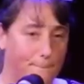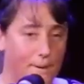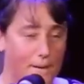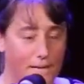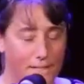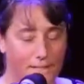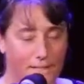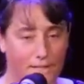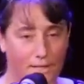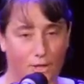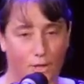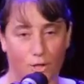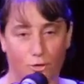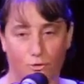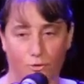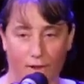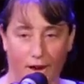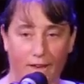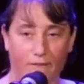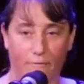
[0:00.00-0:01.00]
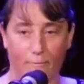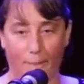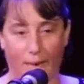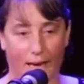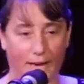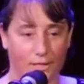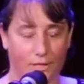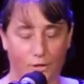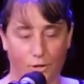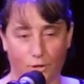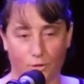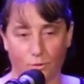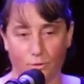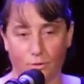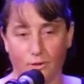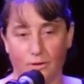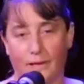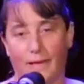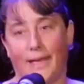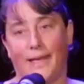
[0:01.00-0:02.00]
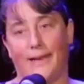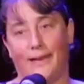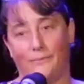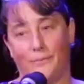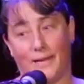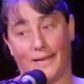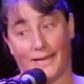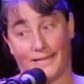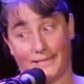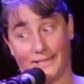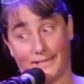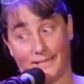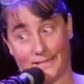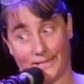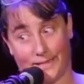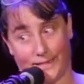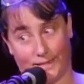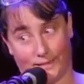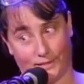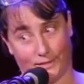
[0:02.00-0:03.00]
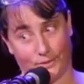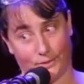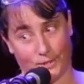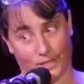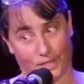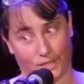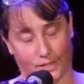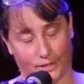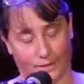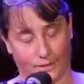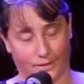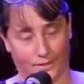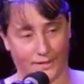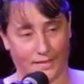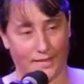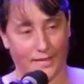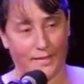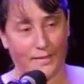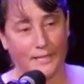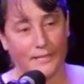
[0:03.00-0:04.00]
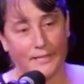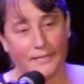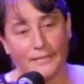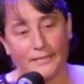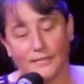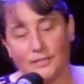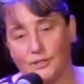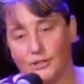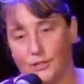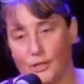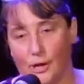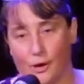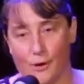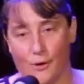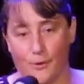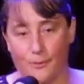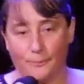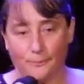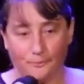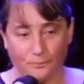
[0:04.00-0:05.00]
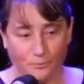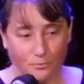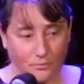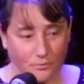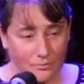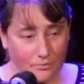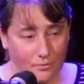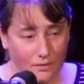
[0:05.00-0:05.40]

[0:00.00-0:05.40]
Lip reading: bus to drive back to school, and we get to sit next to each other. So,